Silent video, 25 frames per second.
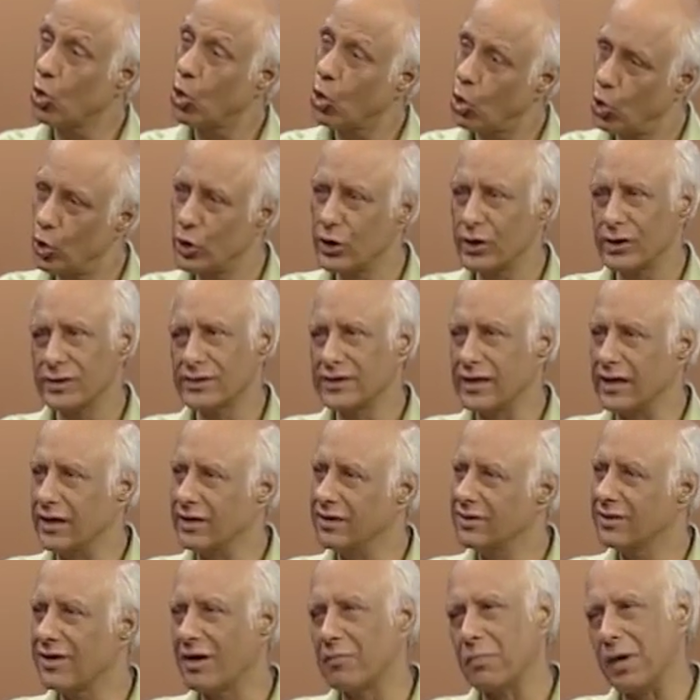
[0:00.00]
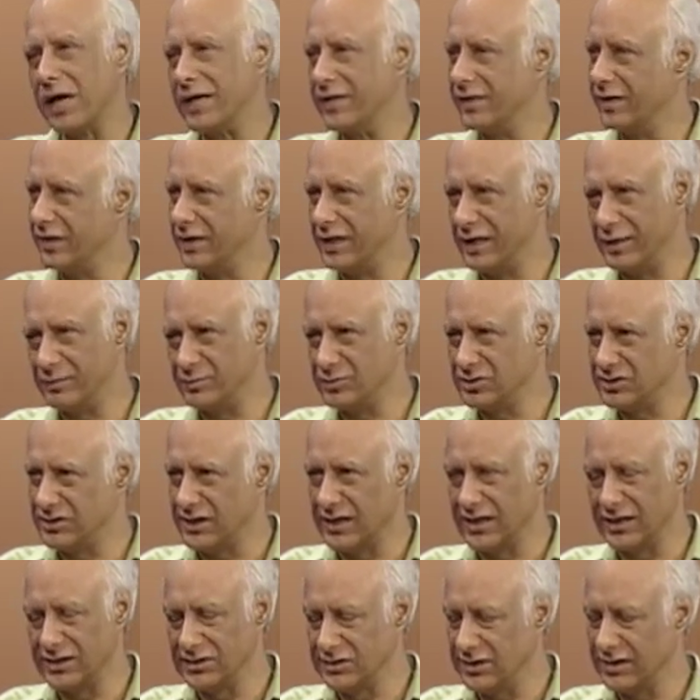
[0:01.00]
older than Ramayana-named
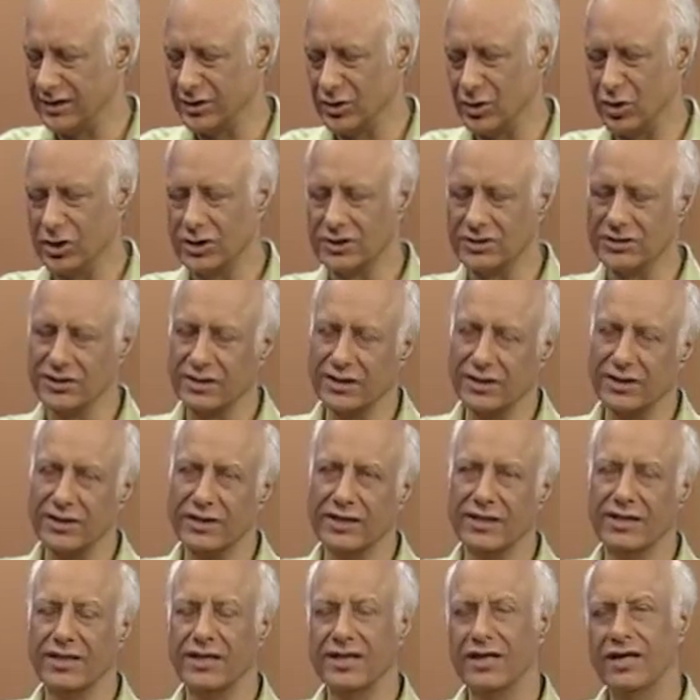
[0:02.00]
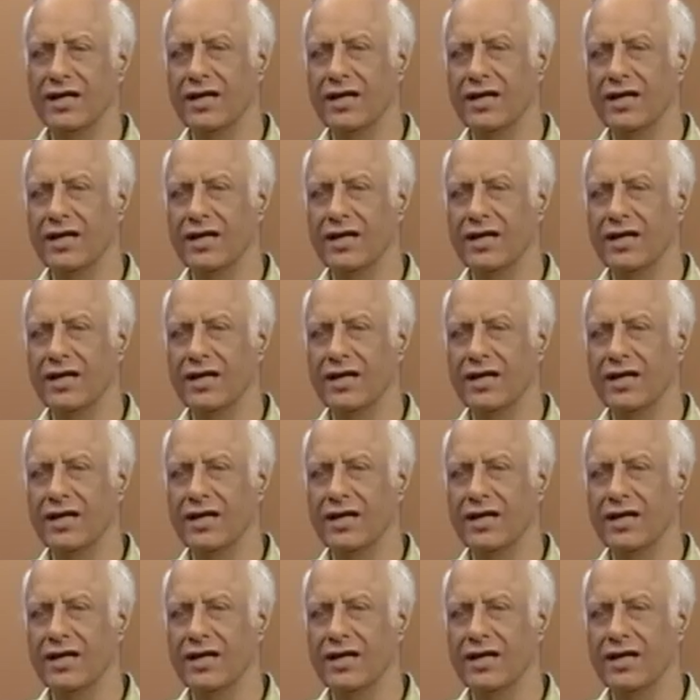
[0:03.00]
sites archaeologically.